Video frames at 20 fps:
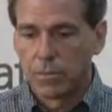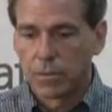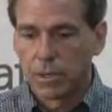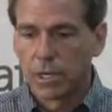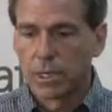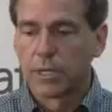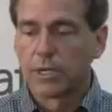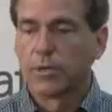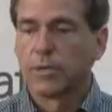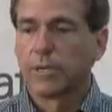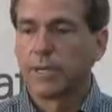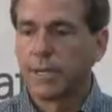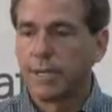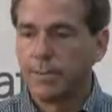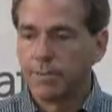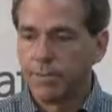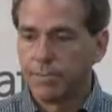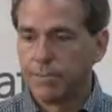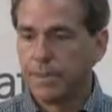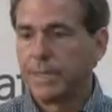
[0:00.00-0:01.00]

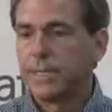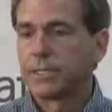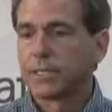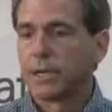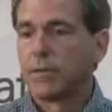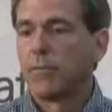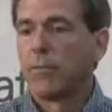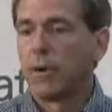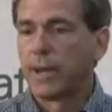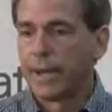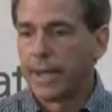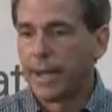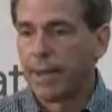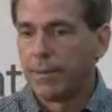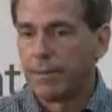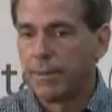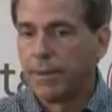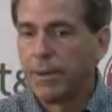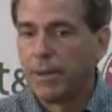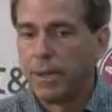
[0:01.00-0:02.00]
clearly beat someone
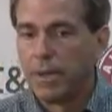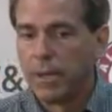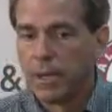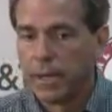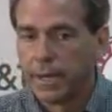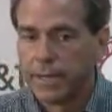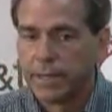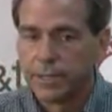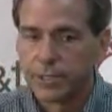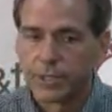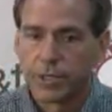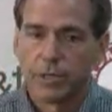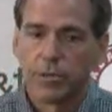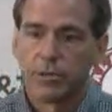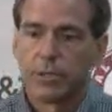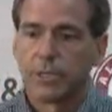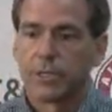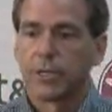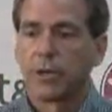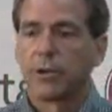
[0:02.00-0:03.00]
out and show
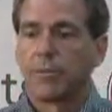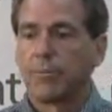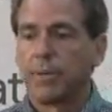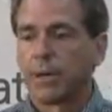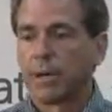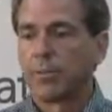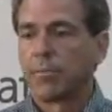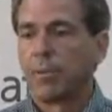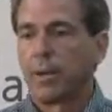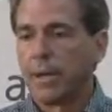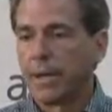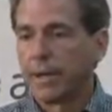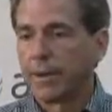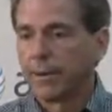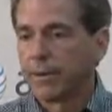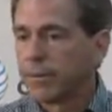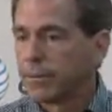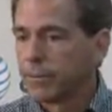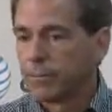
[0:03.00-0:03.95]
that they're a better player,